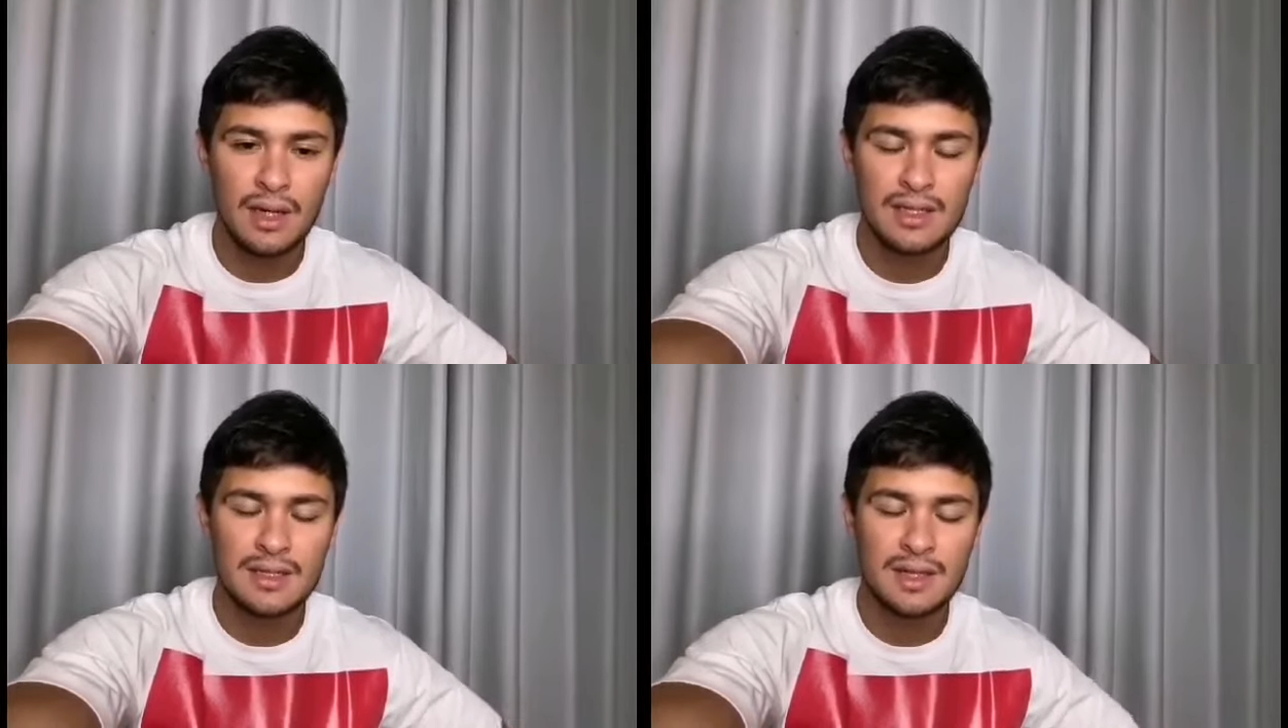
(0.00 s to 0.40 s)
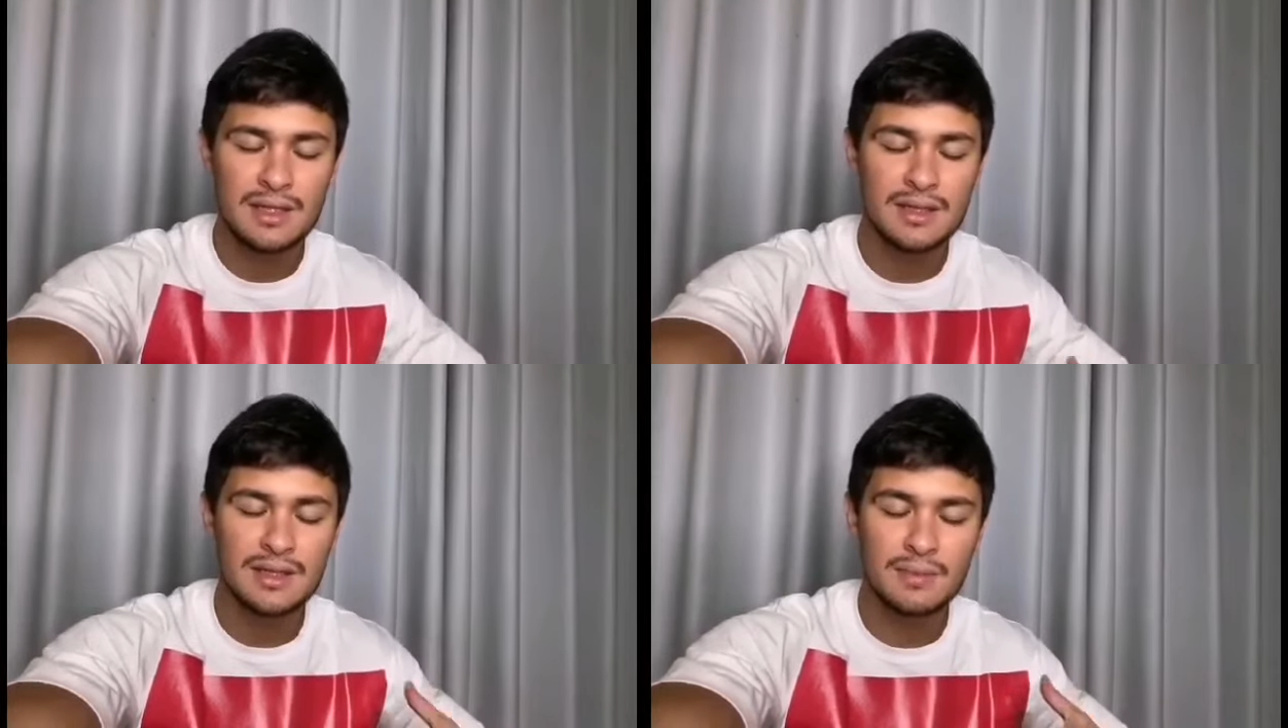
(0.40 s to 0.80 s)

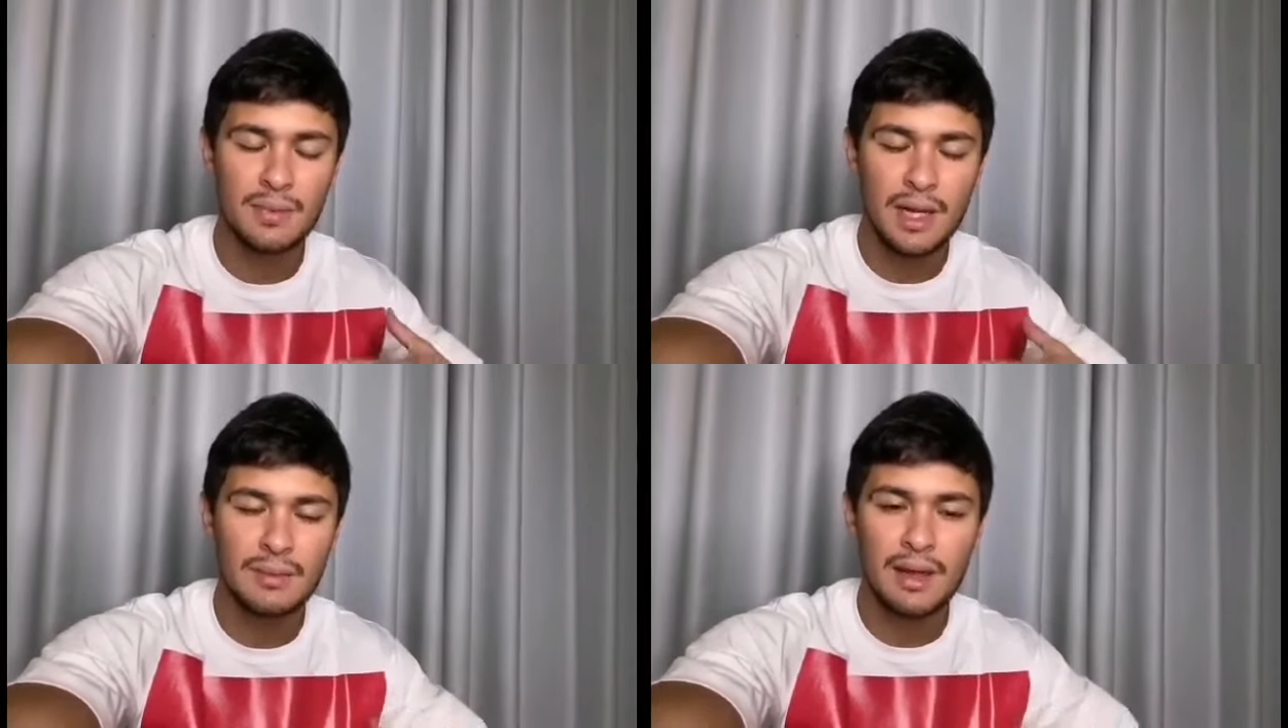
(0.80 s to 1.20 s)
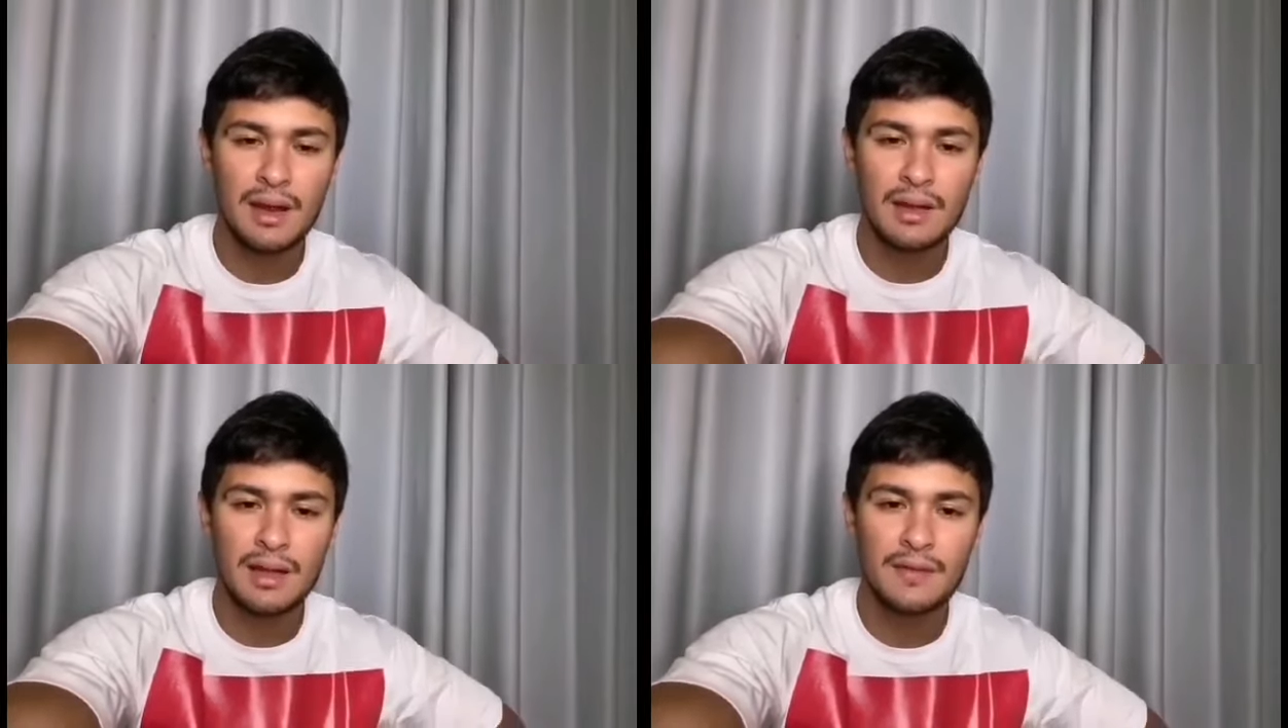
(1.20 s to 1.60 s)
It's breaking my
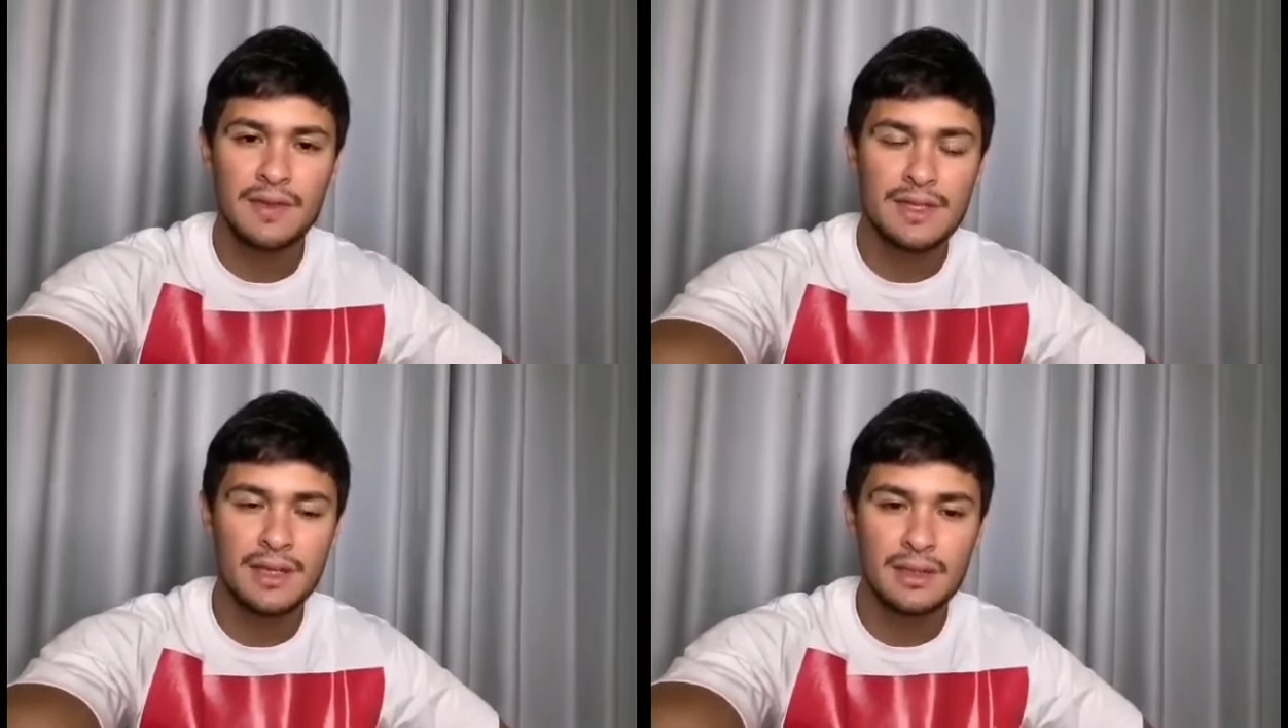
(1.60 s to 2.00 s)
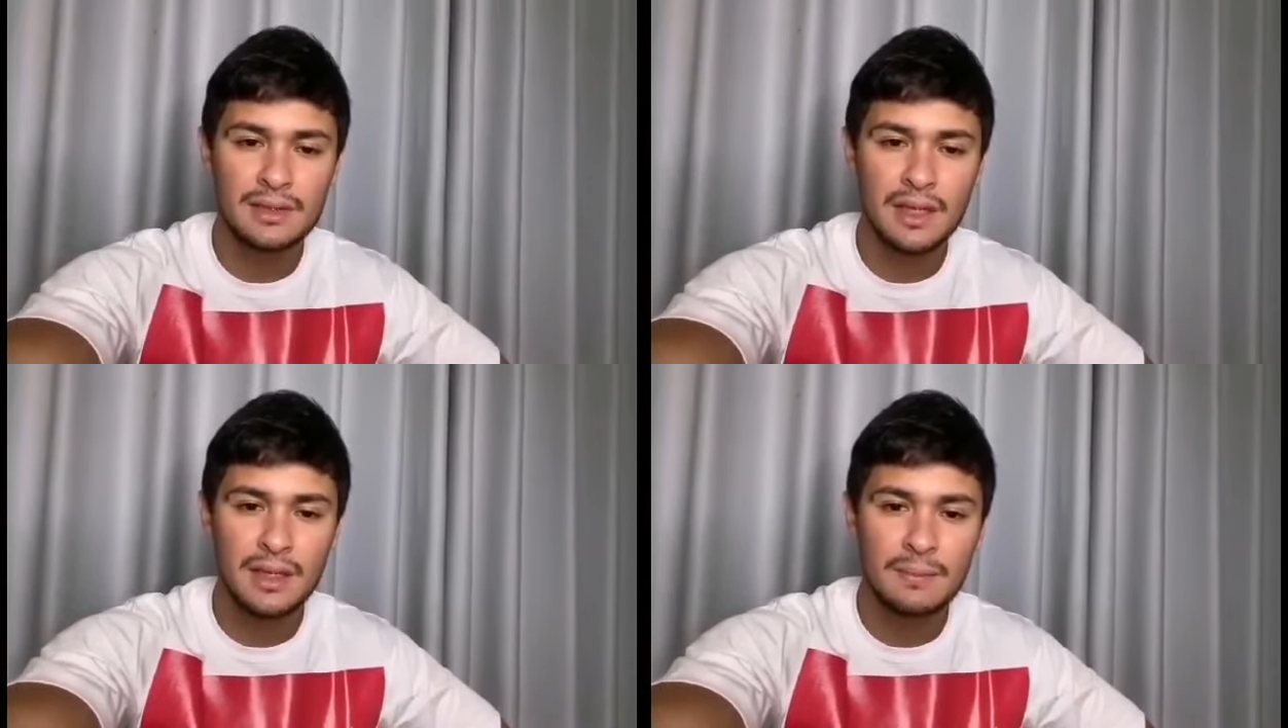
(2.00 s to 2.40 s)
heart every single
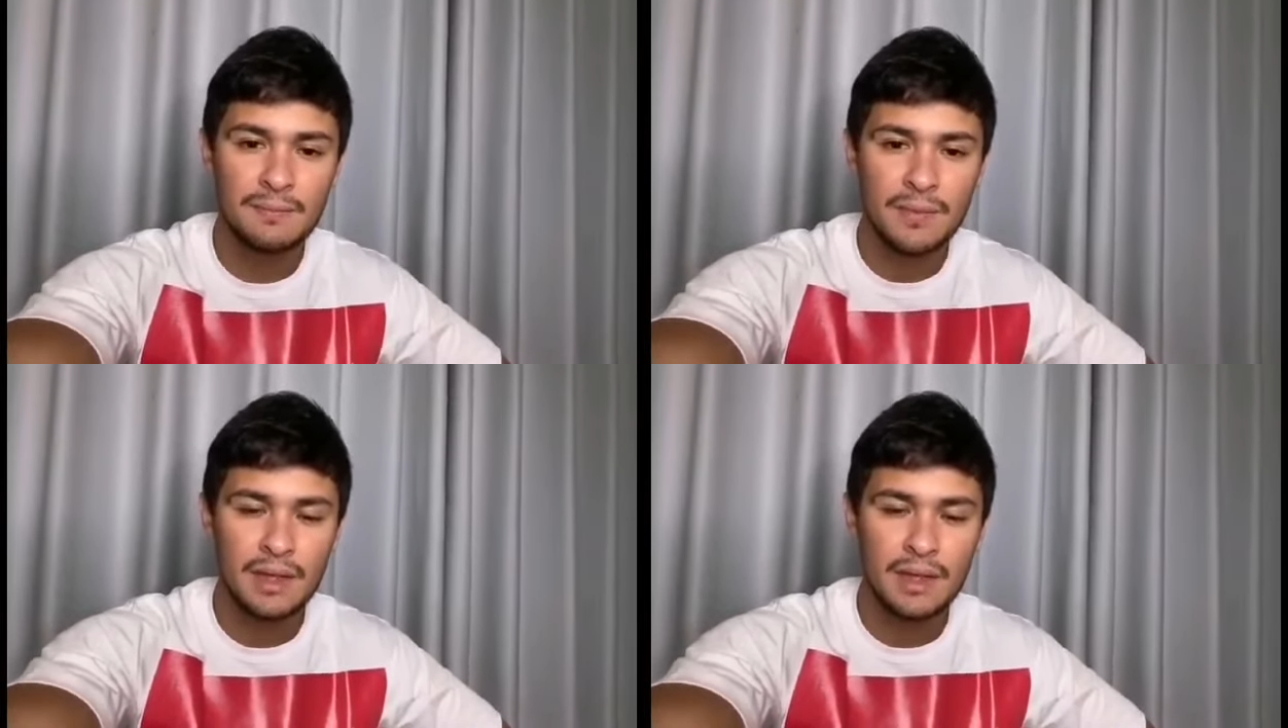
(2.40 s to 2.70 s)
day.